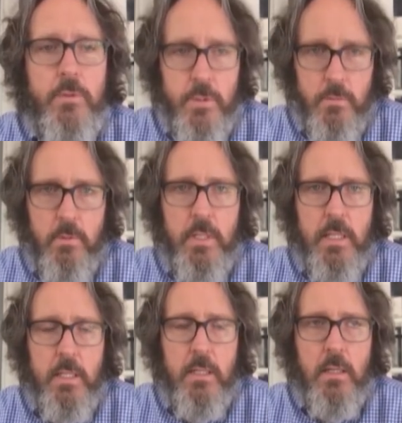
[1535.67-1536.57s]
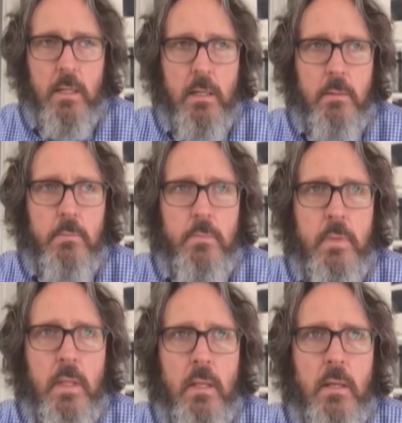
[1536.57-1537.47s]
the
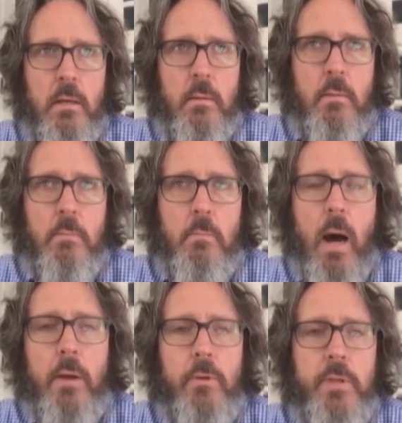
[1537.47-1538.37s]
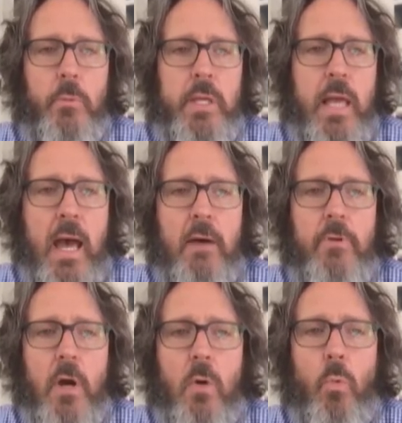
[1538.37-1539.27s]
model that we have.
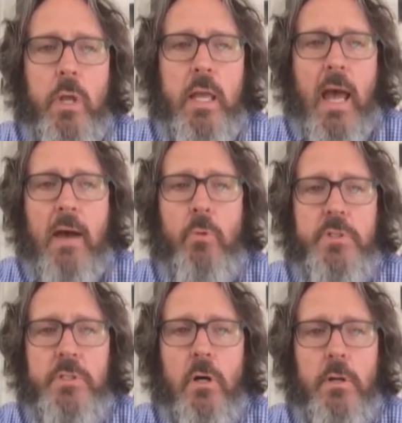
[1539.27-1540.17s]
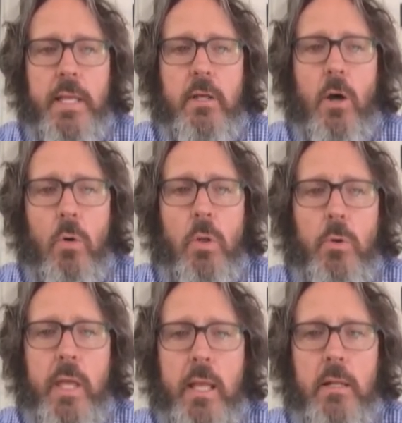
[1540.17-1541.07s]
We have what's called a
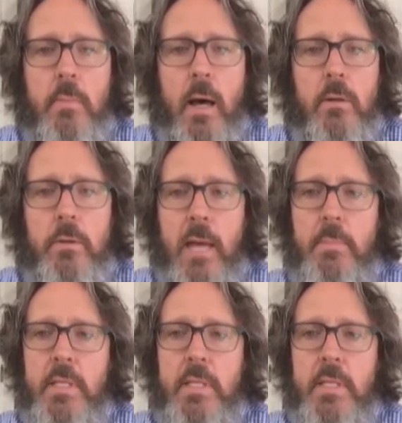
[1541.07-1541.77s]
co-located model. That means